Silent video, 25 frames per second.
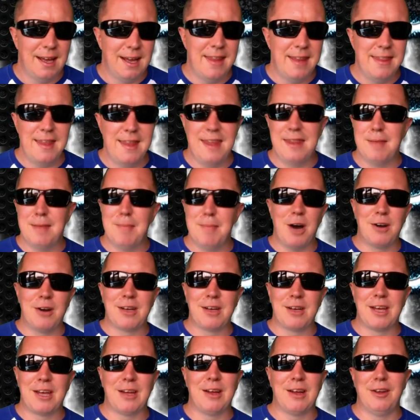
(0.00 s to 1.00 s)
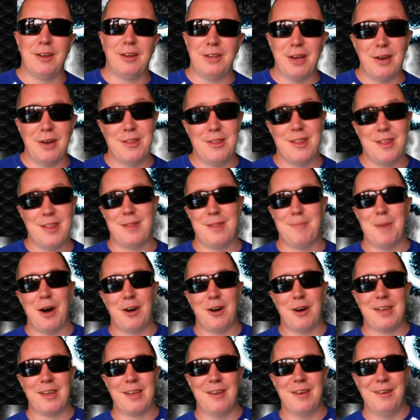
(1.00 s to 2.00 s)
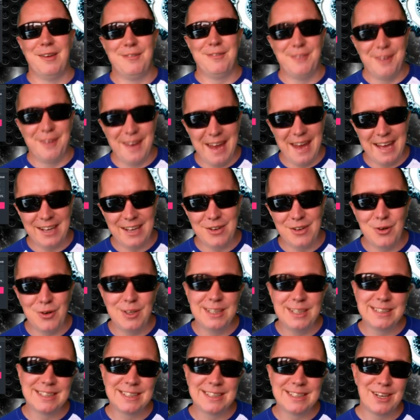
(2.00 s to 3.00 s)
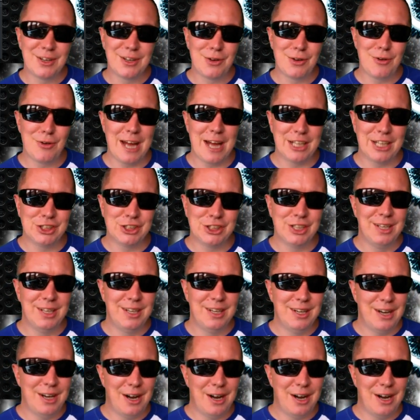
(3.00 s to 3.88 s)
and then the market, I know that the market for that coin is going to crash.